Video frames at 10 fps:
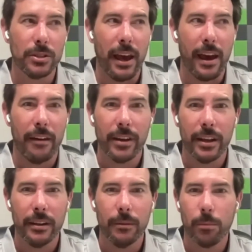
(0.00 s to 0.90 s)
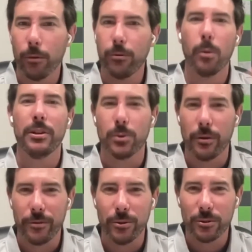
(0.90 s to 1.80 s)
to having performance
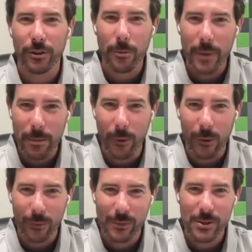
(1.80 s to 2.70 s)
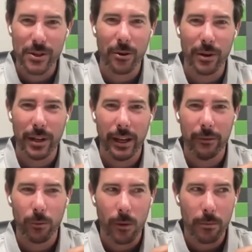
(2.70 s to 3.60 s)
reviews for their people. So
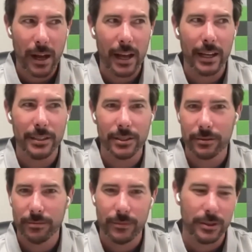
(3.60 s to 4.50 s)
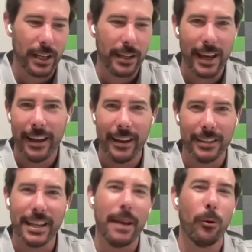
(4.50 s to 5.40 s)
it reminds, say that
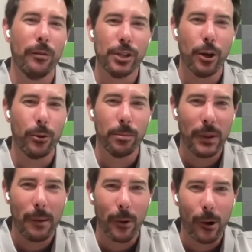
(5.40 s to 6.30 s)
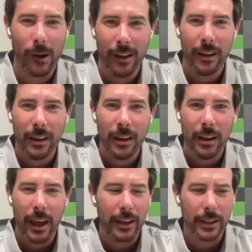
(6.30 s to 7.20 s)
example of Joe the plumber,
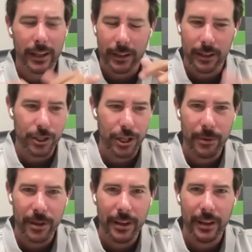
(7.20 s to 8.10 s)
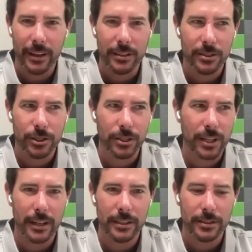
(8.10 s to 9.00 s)
hey, like Jimmy is just
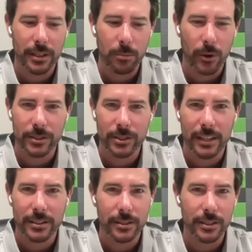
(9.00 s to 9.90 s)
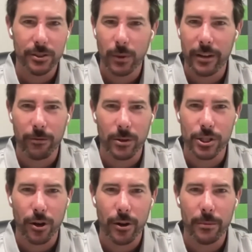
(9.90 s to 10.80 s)
got his apprentice license. He's ready for
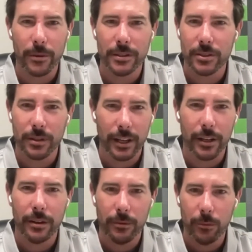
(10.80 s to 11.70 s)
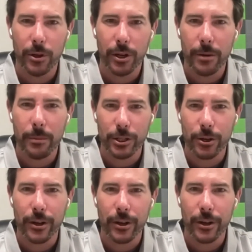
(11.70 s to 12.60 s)
his journeyman's. Like you need to make
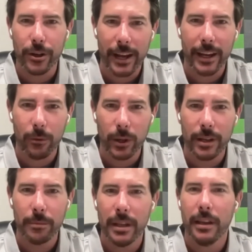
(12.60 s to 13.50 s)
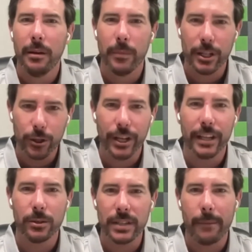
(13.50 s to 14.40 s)
sure you have a check-in with him, make sure you
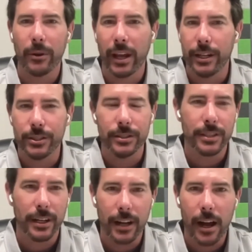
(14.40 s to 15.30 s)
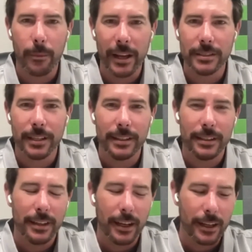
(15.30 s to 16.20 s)
get those applications, and it automates it.
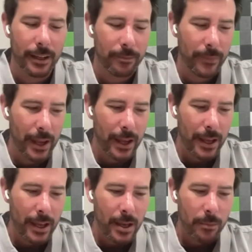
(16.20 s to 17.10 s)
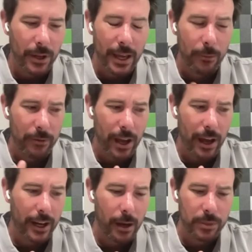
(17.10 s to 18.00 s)
Um, but yeah, we've
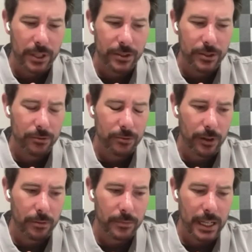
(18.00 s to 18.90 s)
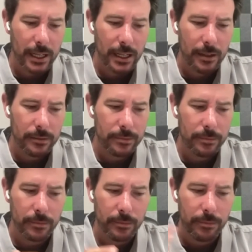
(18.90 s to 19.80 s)
got companies from uh,
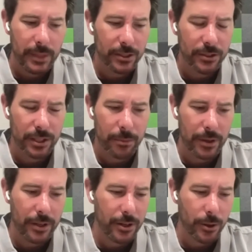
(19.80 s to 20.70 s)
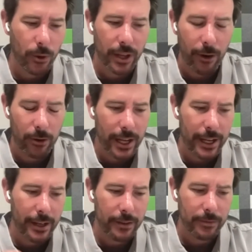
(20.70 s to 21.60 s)
Mississippi to North
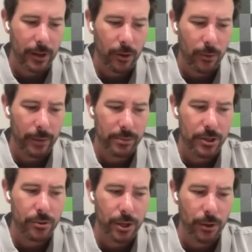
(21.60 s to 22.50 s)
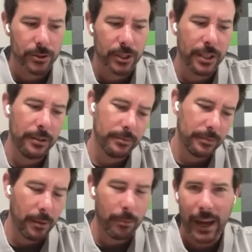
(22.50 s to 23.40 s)
Carolina, all the way up to New Jersey
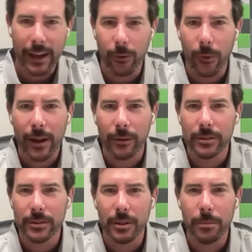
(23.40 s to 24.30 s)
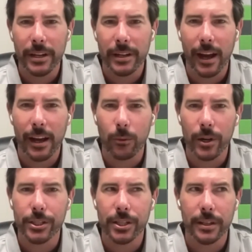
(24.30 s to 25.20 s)
and back around the Mid-Con
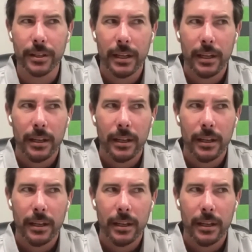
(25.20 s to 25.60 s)
region,